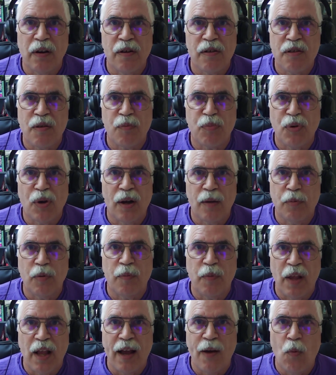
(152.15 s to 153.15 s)
It's a
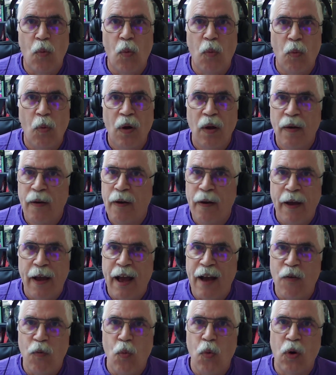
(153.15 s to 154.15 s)
problem, and I
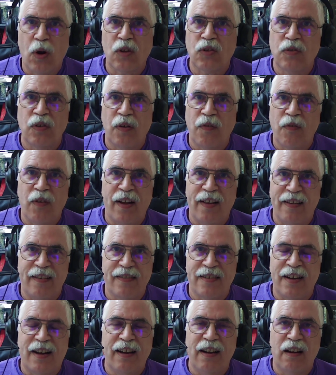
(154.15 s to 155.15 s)
have worked an
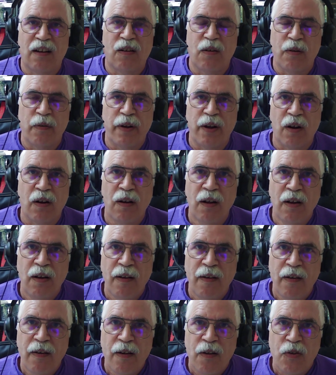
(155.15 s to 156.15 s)
entire career
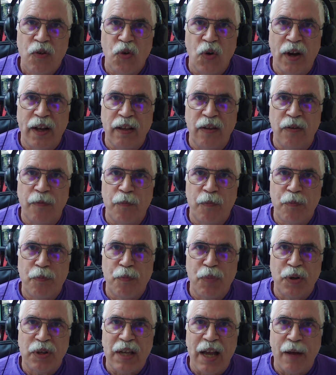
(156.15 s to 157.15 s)
trying to
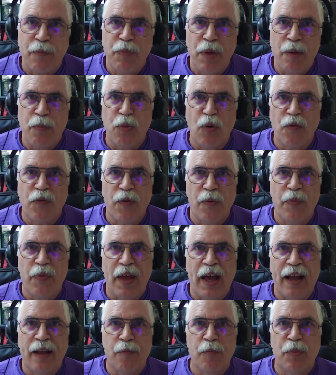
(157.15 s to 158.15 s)
protect people from
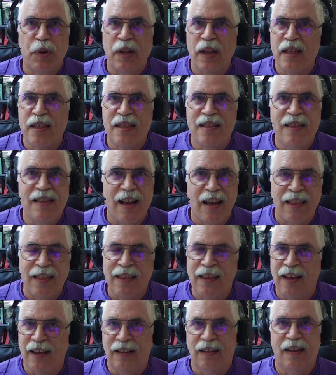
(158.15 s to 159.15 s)
that, but it's
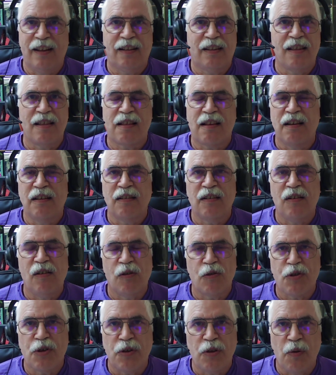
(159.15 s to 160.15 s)
nothing like this gun
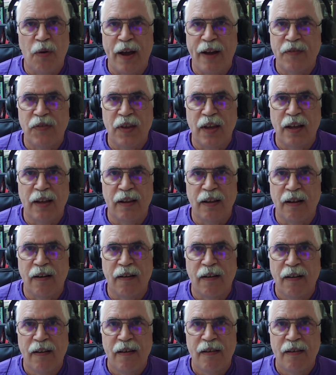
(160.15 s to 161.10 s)
culture you have down here.